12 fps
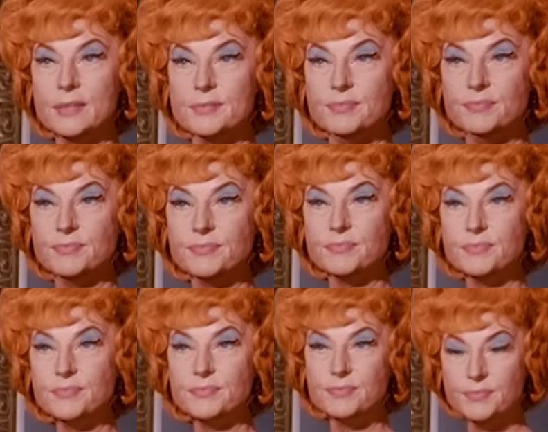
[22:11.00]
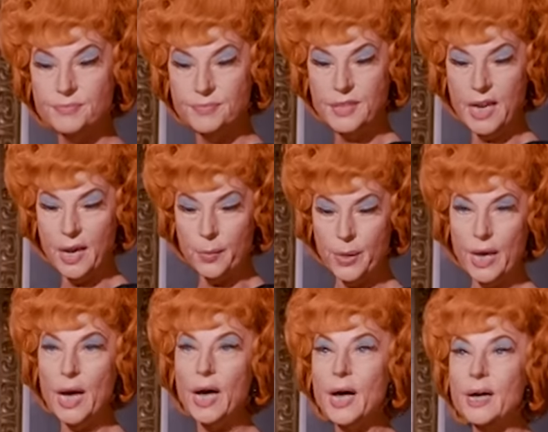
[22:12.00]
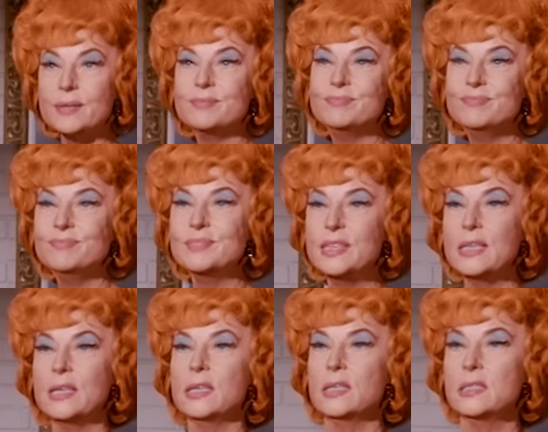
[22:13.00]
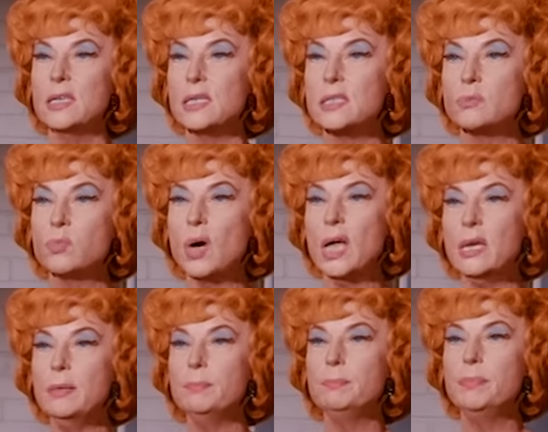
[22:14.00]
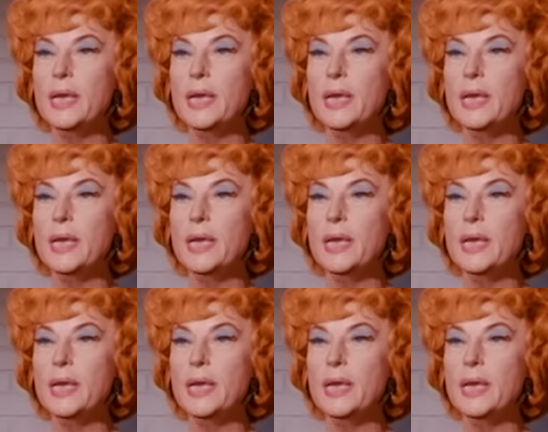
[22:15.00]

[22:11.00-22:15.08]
Well, here we are. Just one